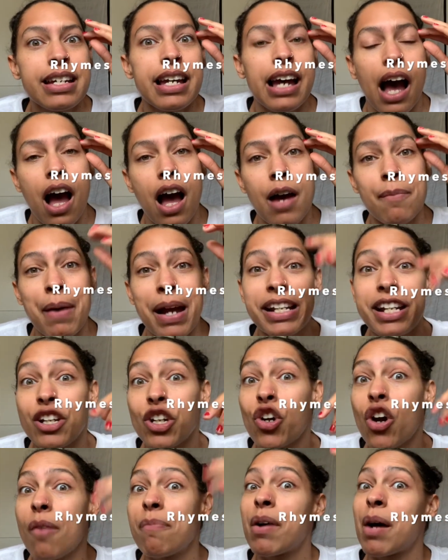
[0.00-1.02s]
I need to go
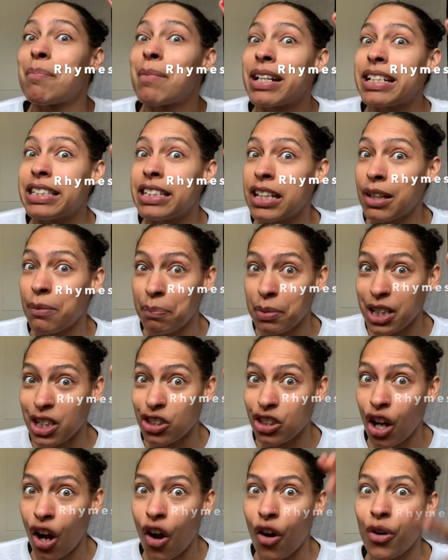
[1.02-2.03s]
up on my tippy
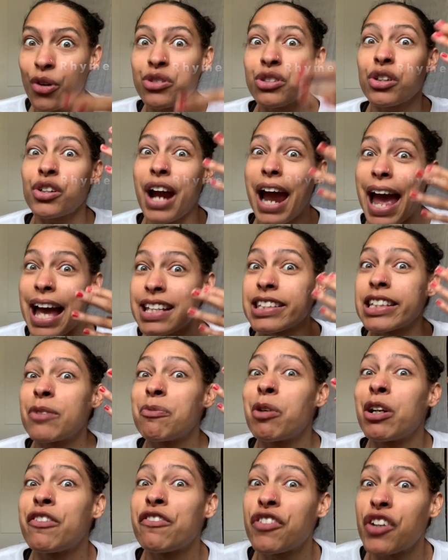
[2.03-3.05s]
toes or ask
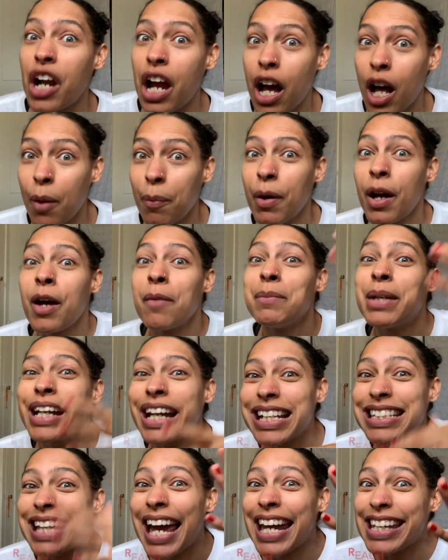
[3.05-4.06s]
someone for help
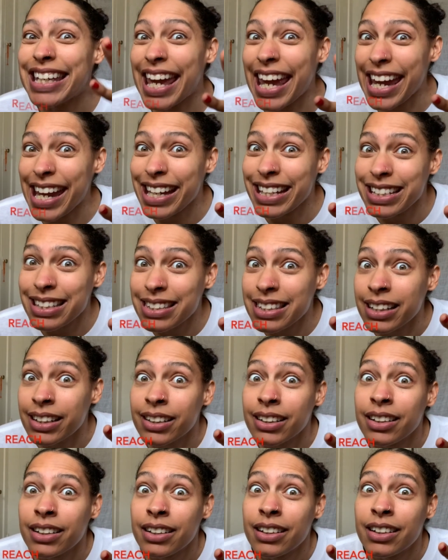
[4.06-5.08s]
because I can't
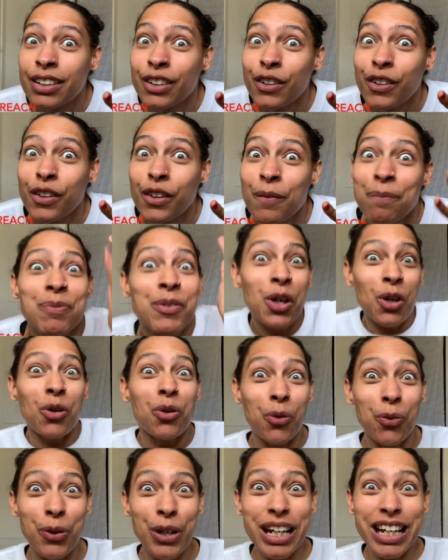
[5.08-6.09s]

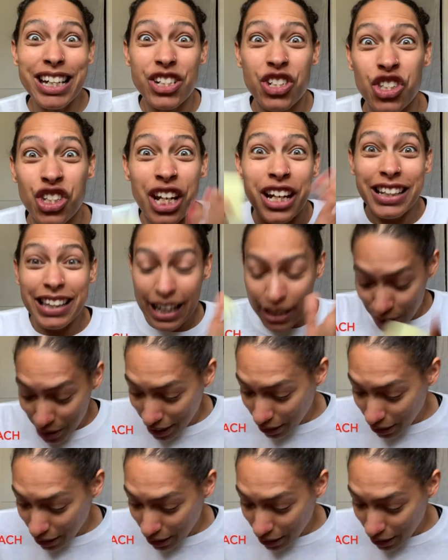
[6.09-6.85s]
reach. That's right.